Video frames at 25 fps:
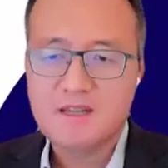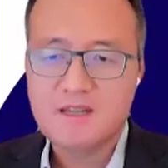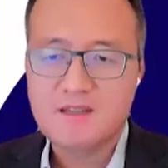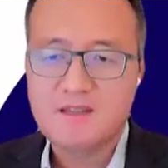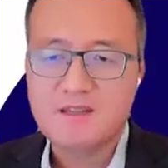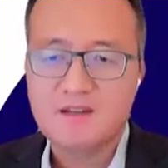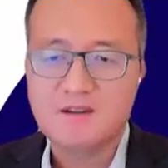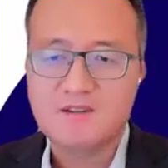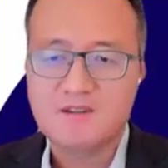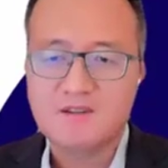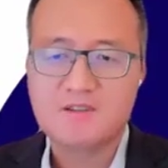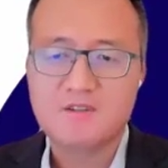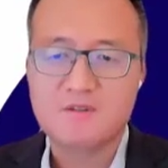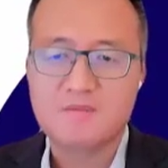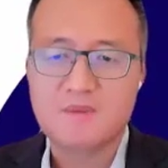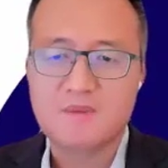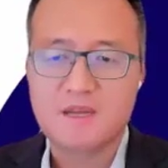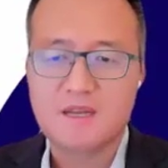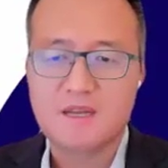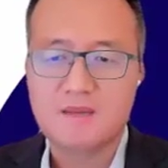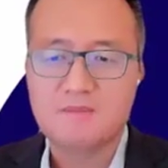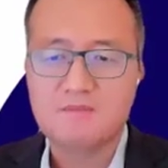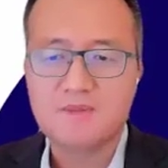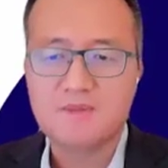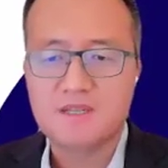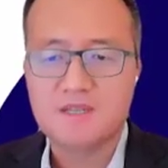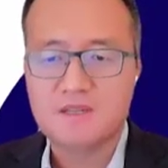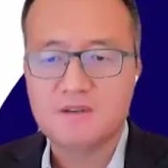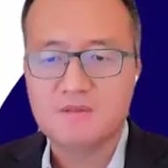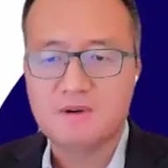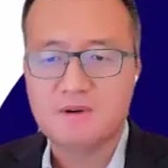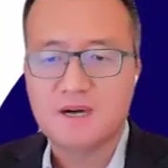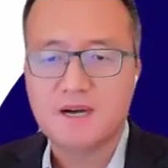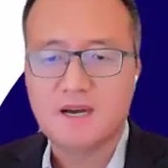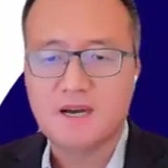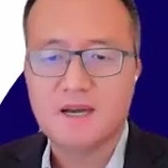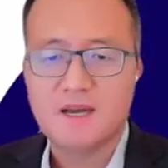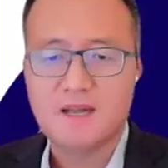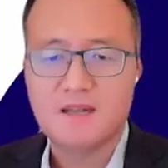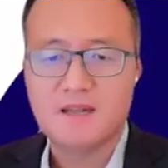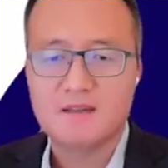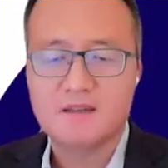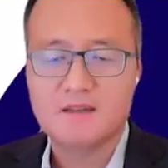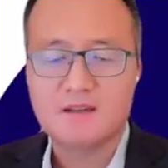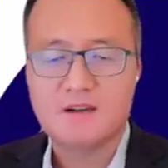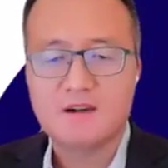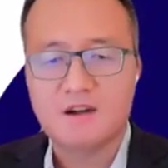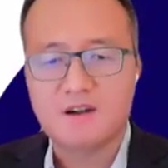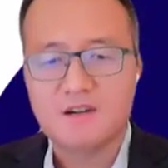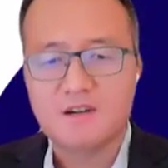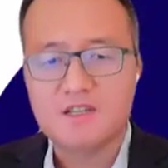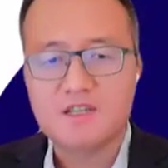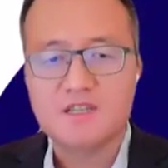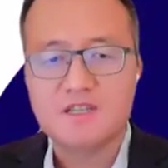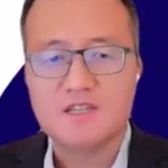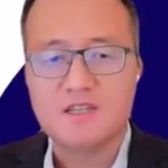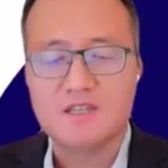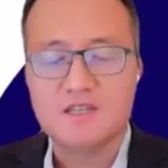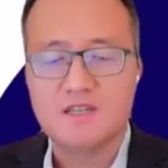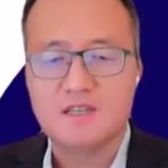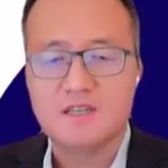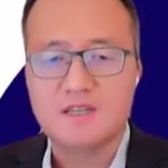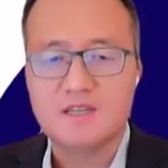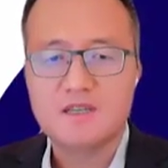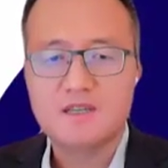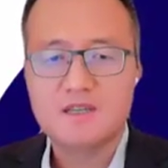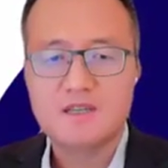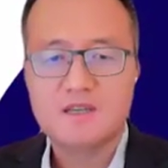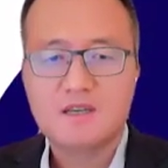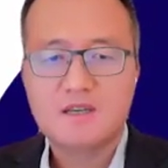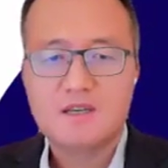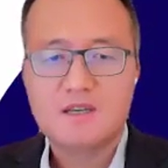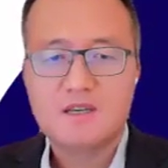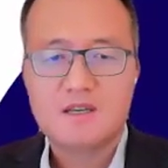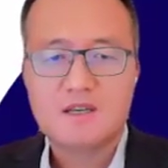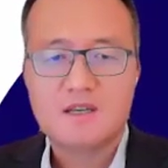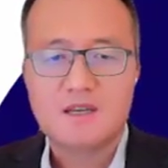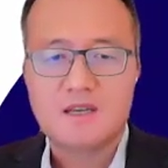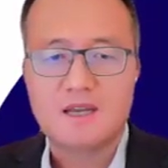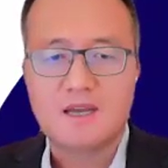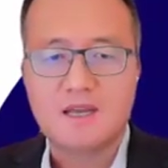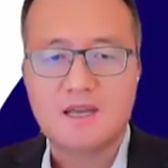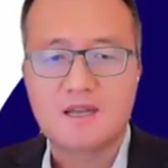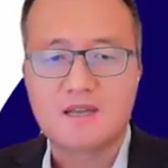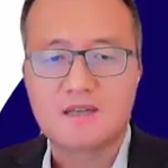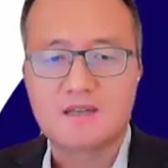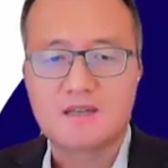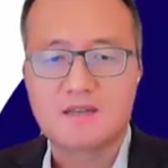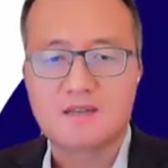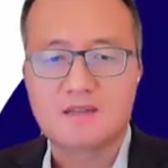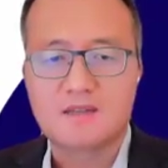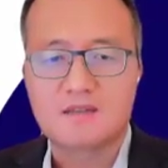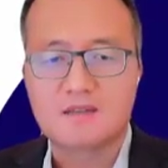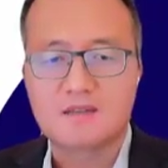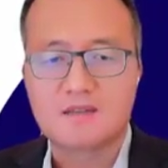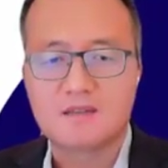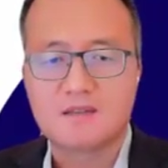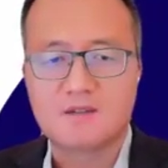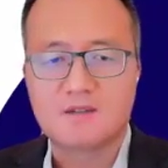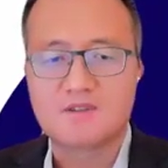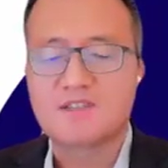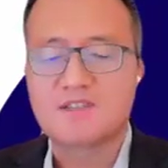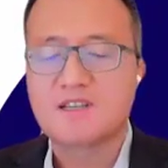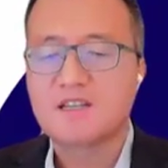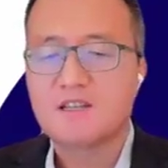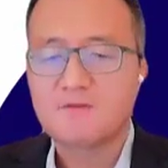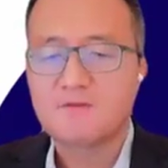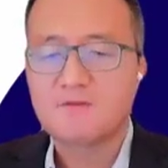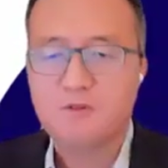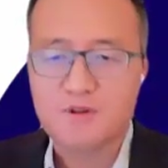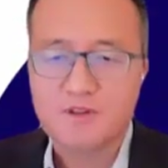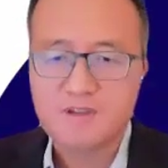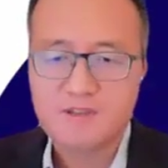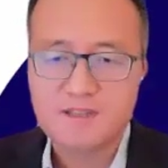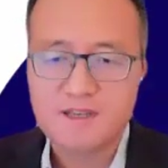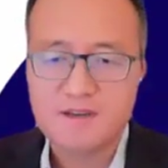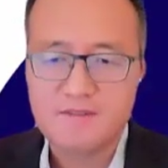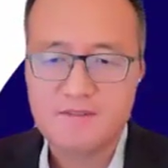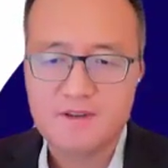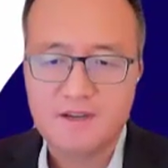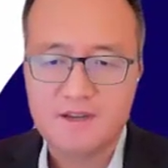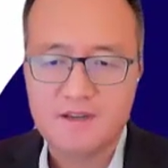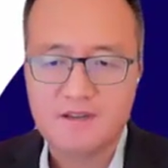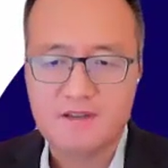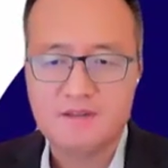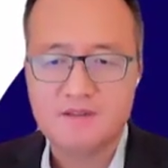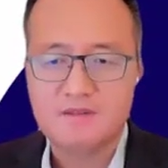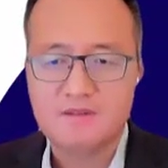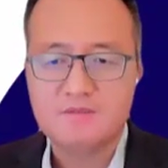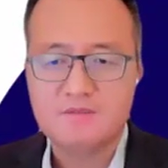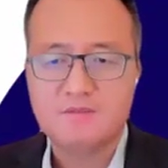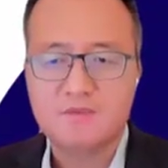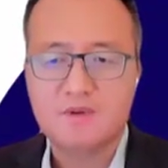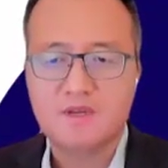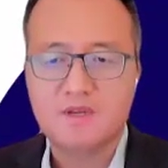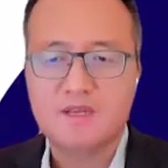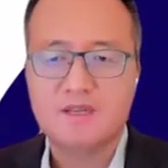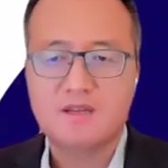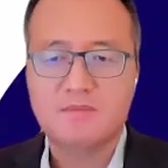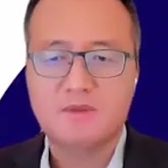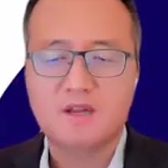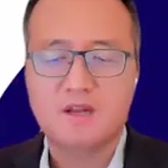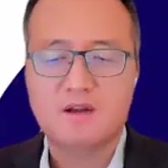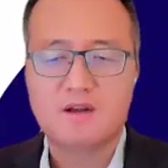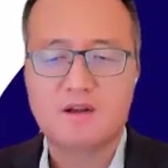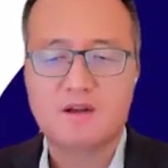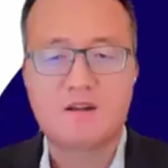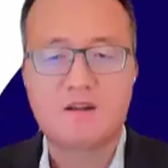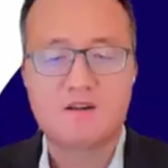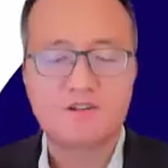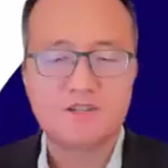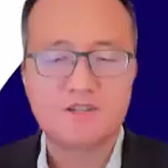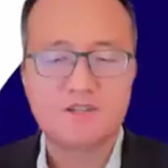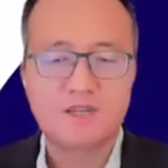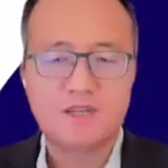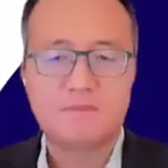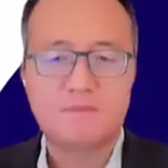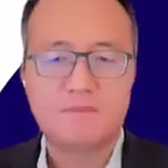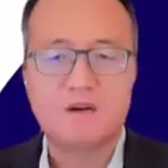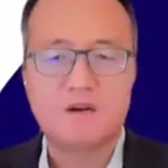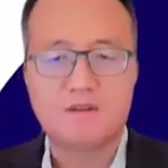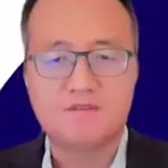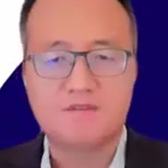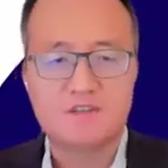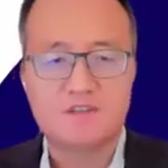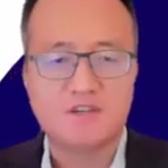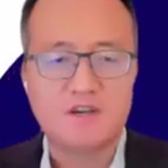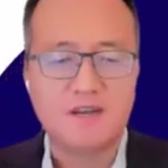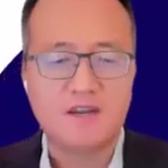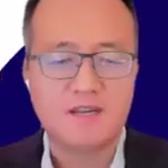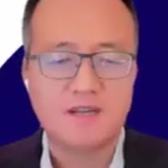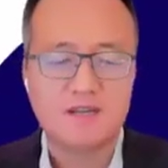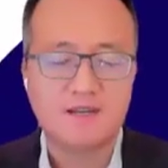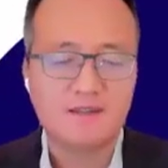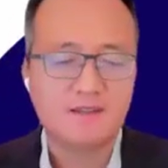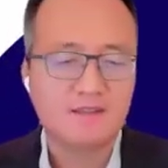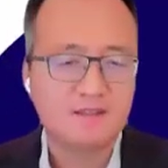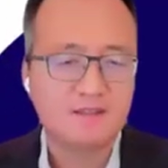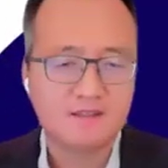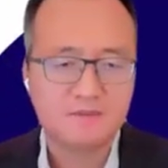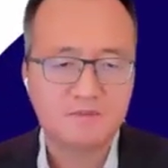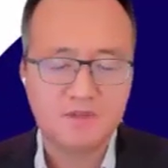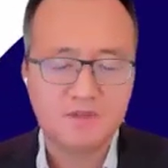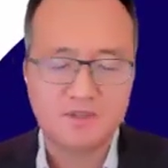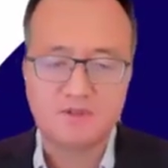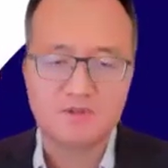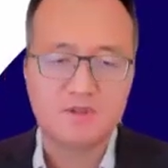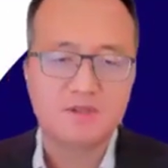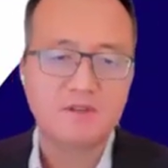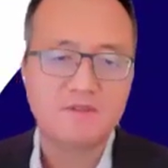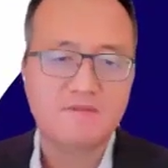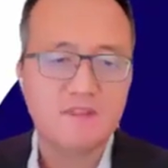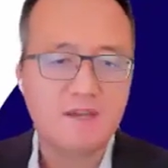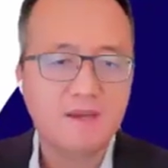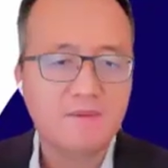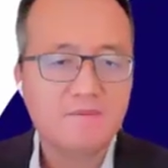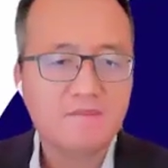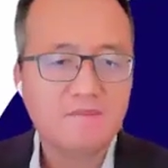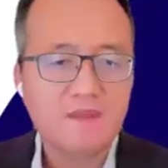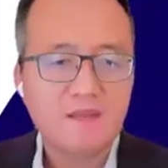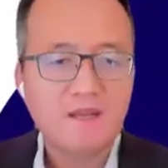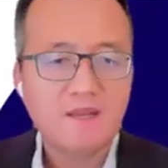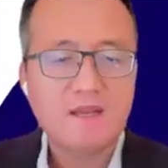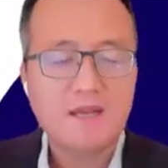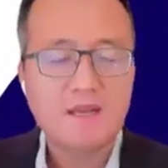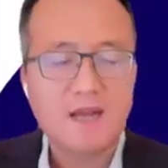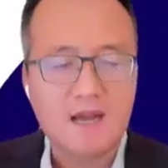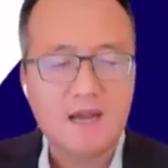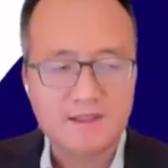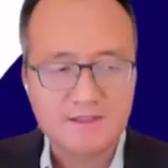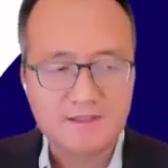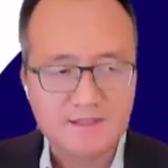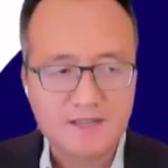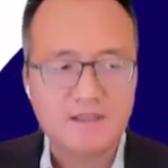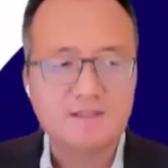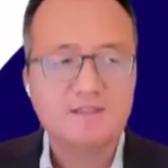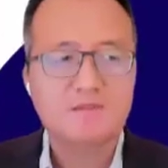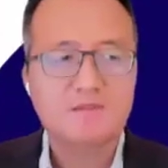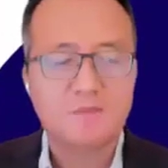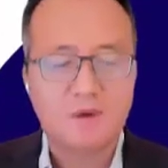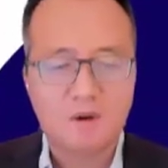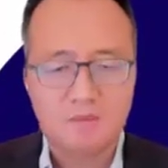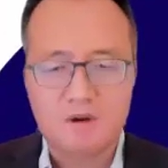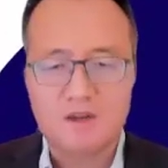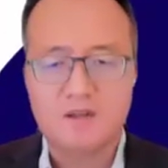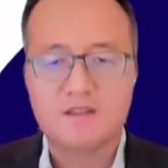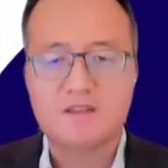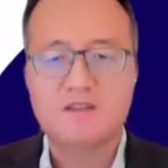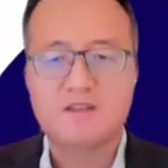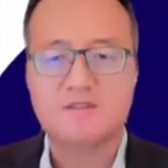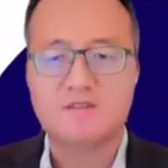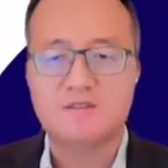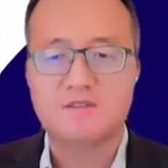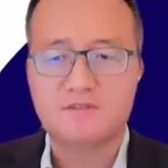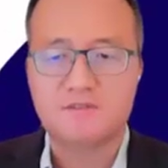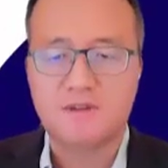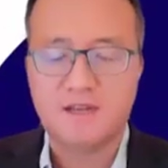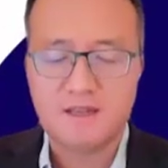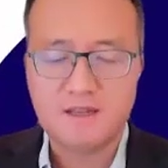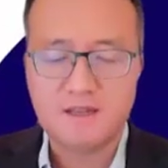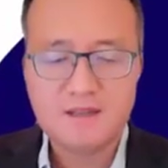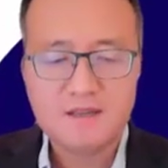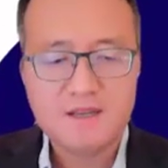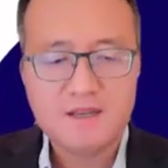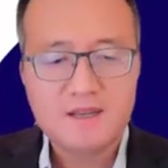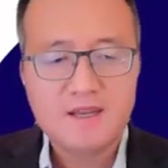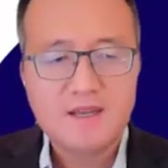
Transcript: There are so many PD-1, CAR-T, and CD47, really immuno-oncology came out of China. That's the majority of them, and some small molecules, right?